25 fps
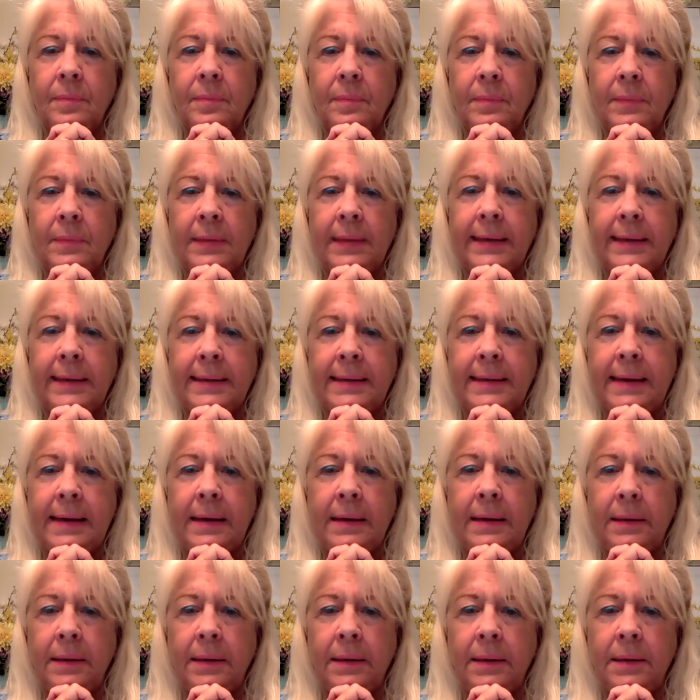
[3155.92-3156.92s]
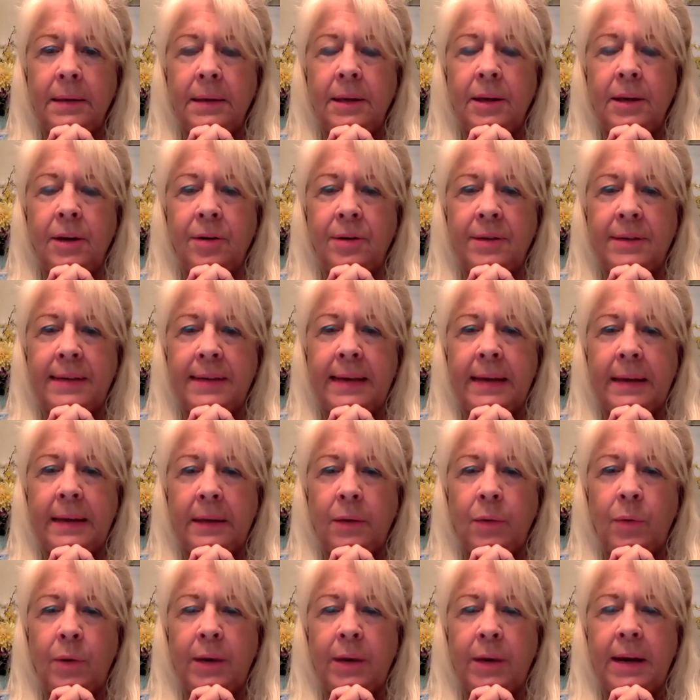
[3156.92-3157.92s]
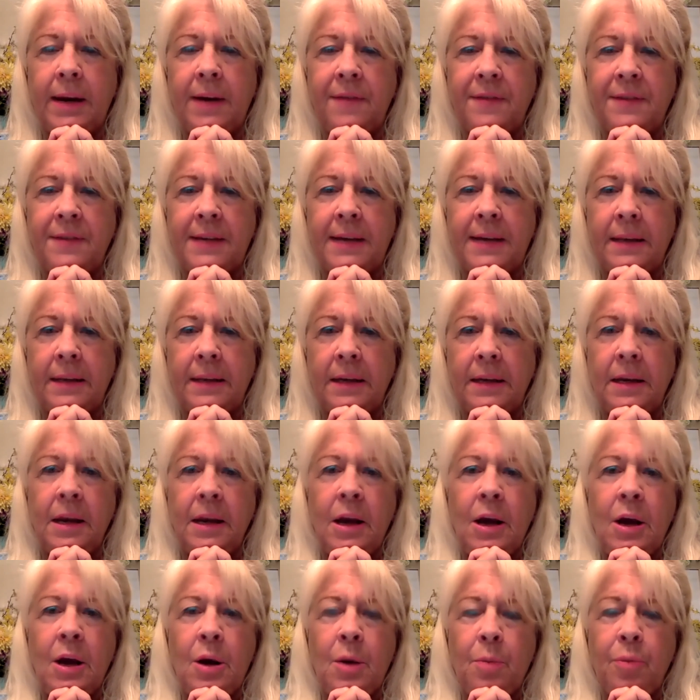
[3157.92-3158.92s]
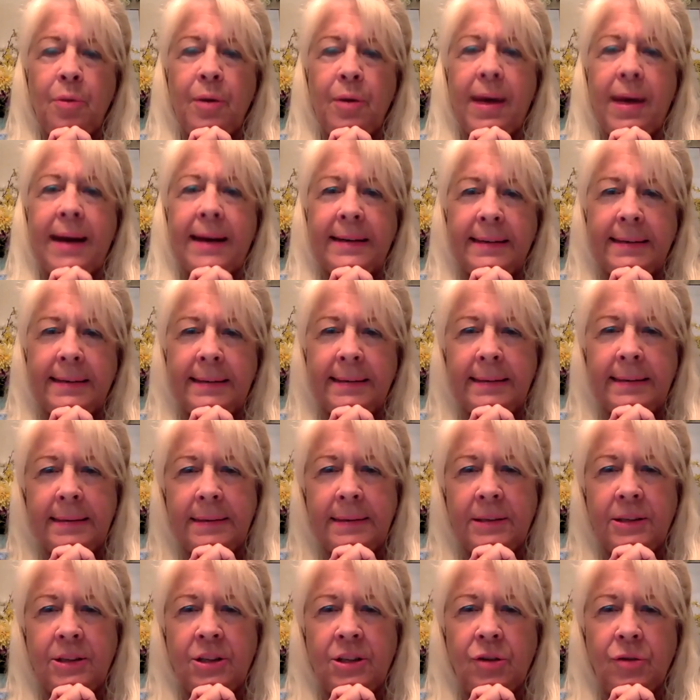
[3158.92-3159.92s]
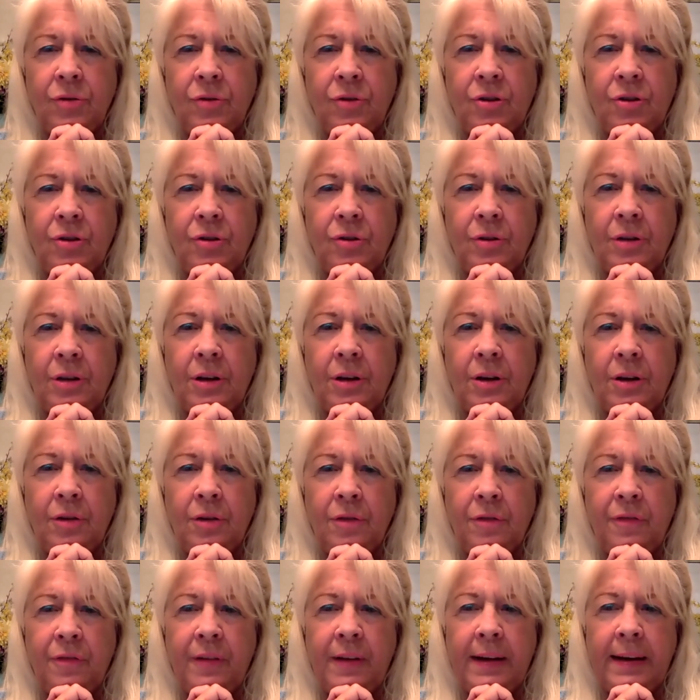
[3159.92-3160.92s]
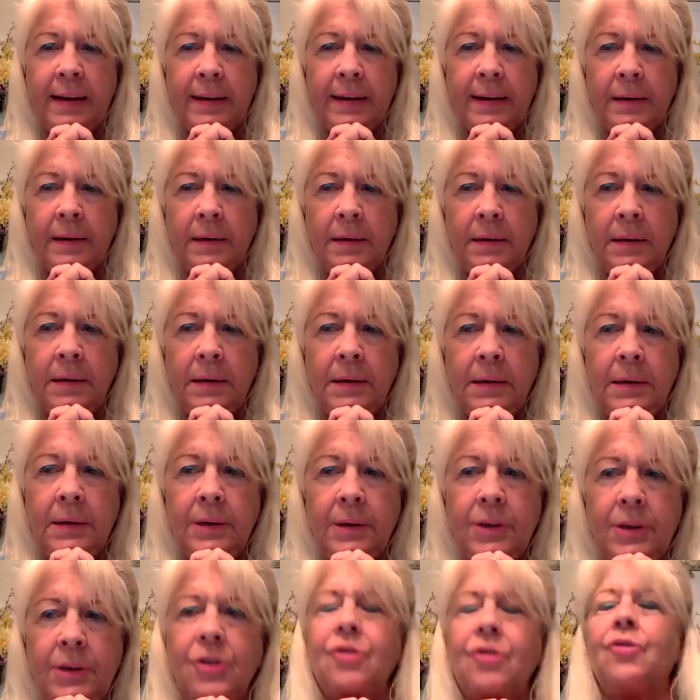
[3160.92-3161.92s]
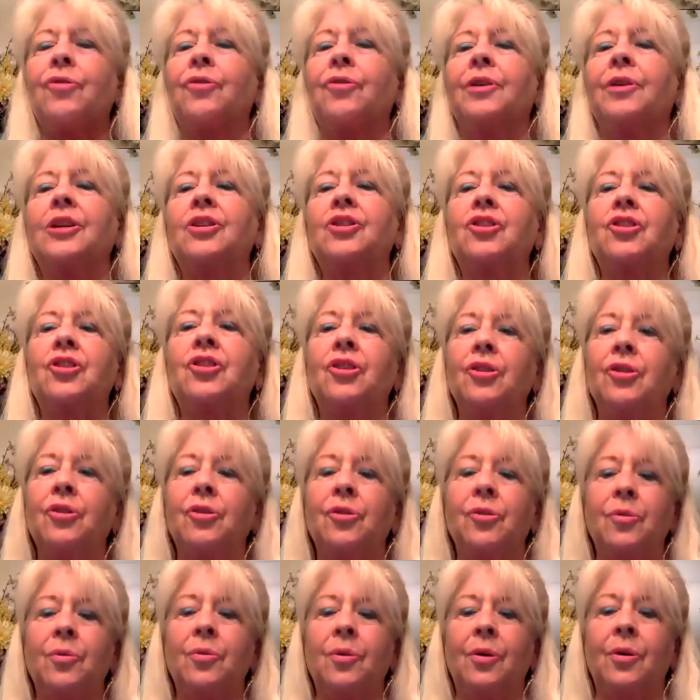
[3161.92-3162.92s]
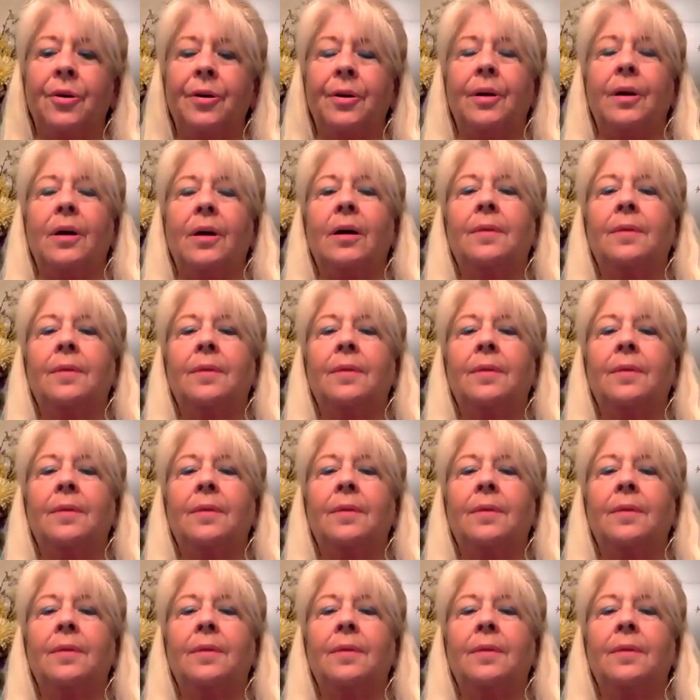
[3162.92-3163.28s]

Like daily, what kind of daily practices do you do that you find nourish you or,